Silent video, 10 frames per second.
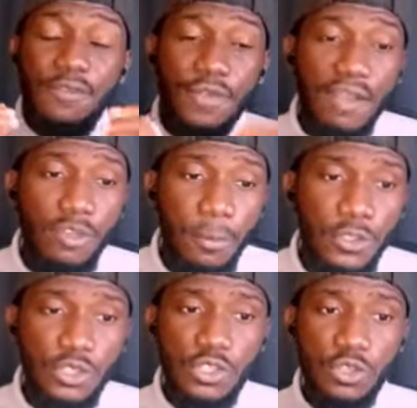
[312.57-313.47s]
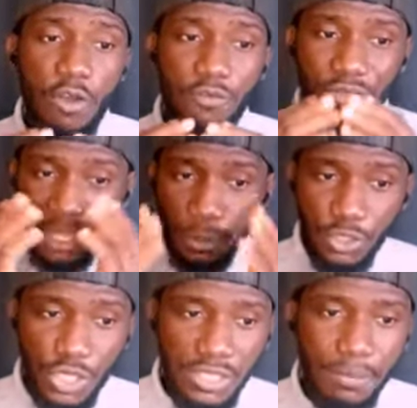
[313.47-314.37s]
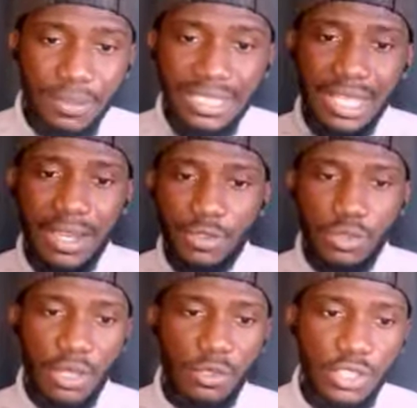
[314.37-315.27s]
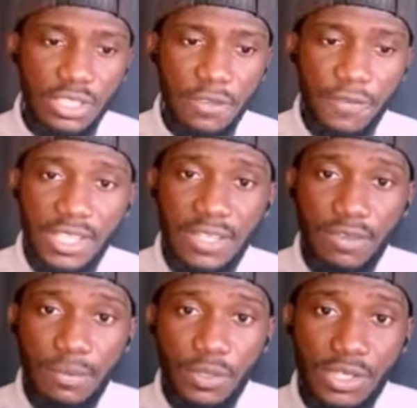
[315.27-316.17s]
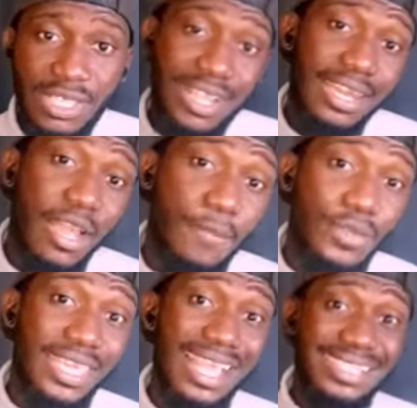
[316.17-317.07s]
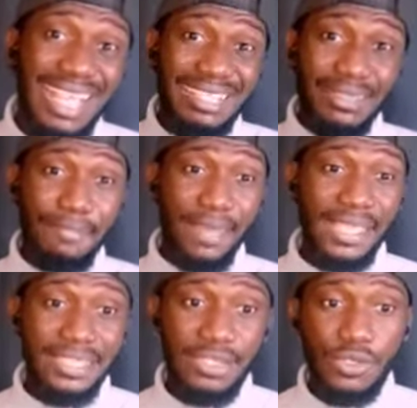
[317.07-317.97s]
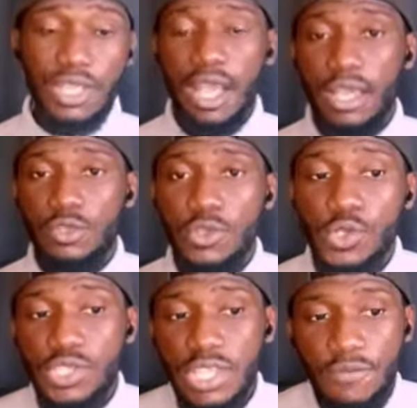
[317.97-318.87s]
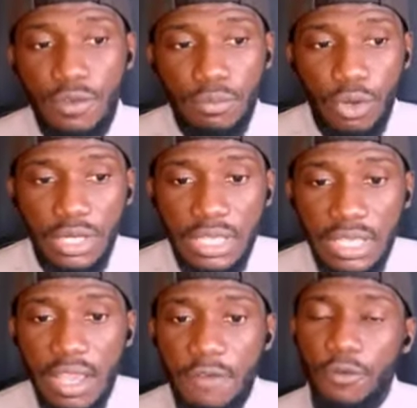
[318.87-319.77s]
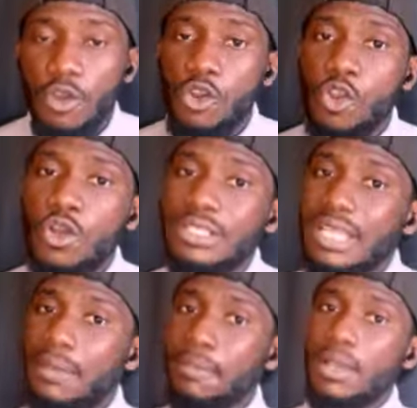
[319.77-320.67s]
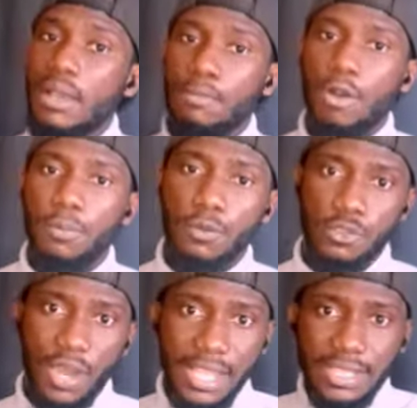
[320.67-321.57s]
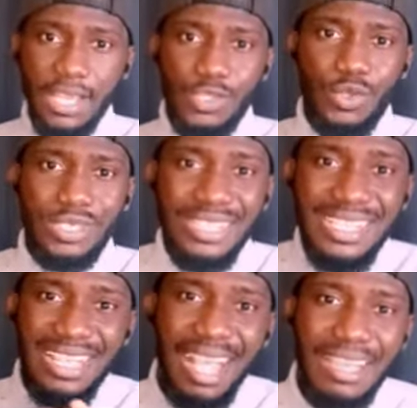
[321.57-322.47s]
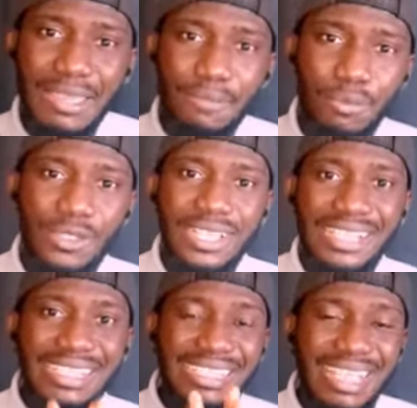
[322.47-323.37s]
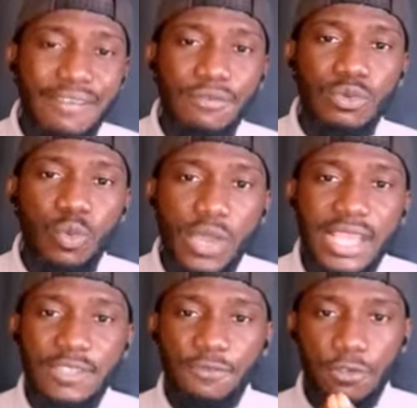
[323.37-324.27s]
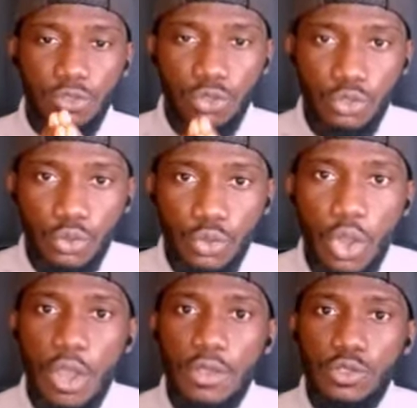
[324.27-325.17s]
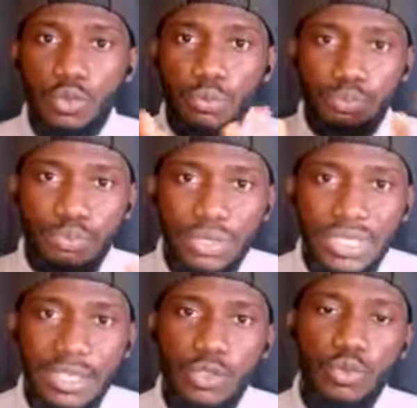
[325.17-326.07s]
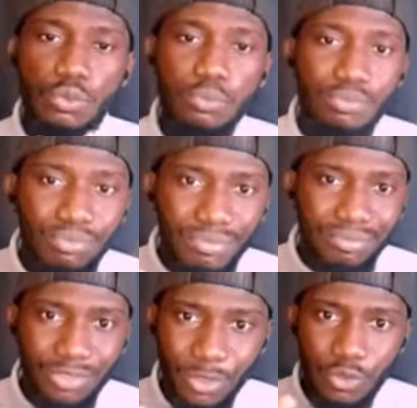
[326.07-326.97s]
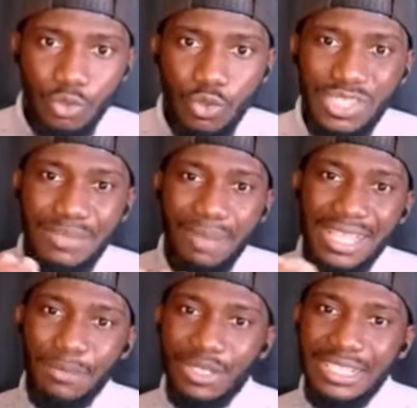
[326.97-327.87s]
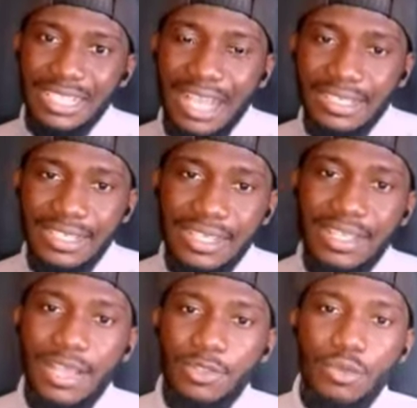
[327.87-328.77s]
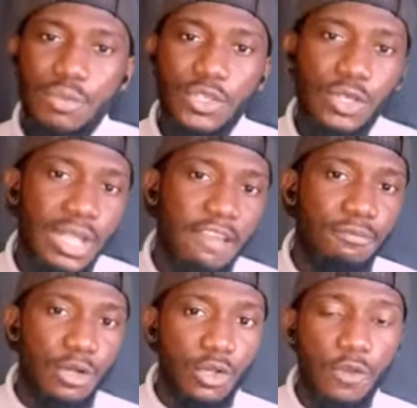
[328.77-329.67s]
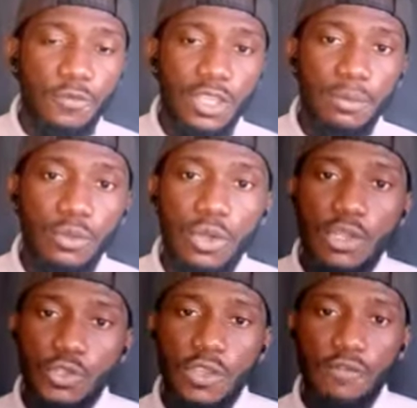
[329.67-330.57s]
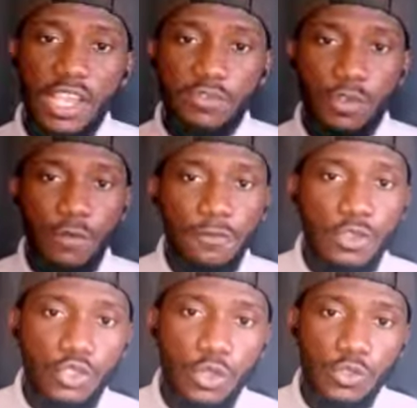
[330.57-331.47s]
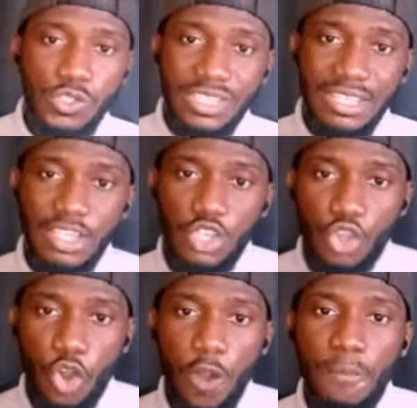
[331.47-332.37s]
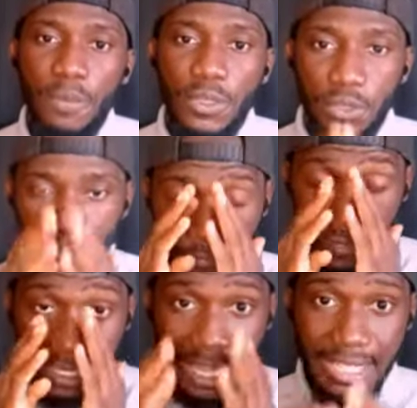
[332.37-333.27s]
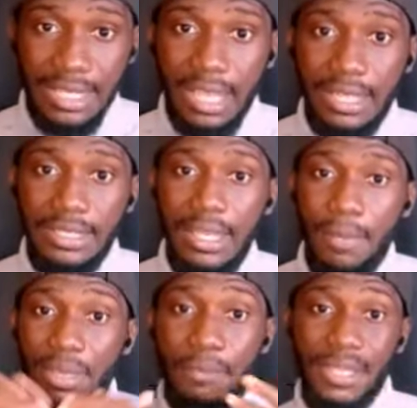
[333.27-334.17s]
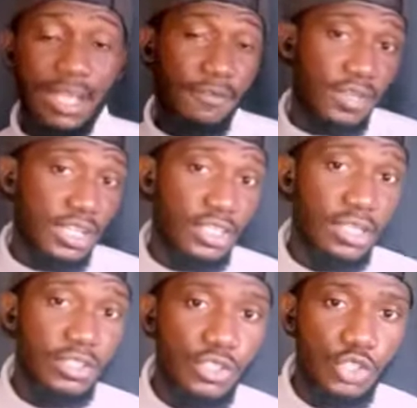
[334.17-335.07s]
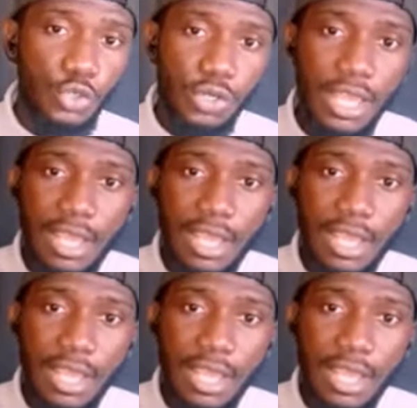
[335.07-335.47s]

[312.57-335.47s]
If you have the opportunity of negotiating, please learn how to negotiate effectively, because this can help you get the best deals, and it also save you money for long-term purpose, right? So these are important 7 ways for you to begin to use smart money tactics to make your life more comfortable, to invest for your future, to secure your finance and make better financial decisions.